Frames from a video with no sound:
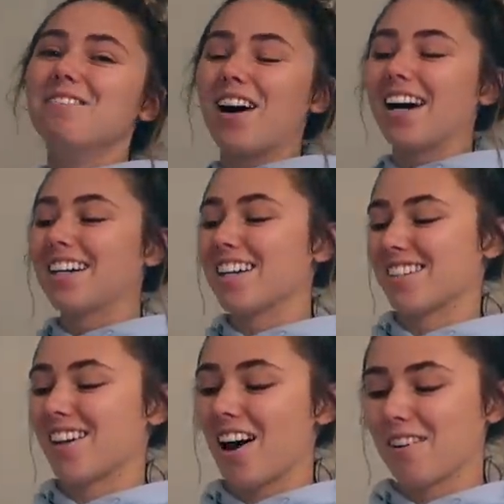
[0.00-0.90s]
My
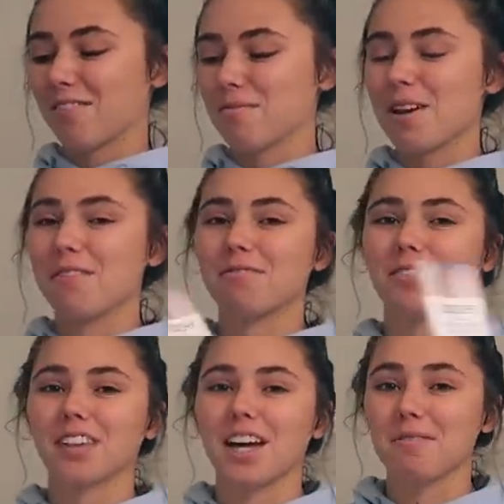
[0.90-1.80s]
cousin got it for me
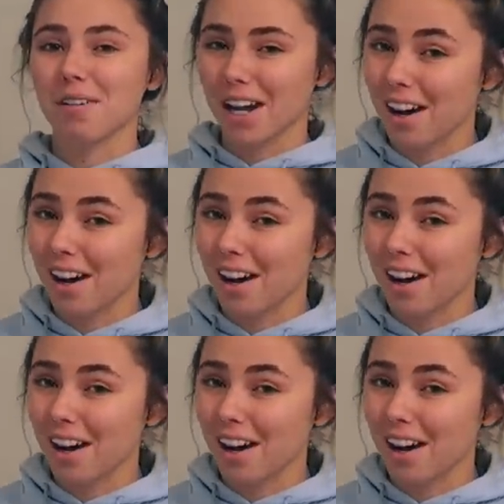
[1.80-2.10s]
for like my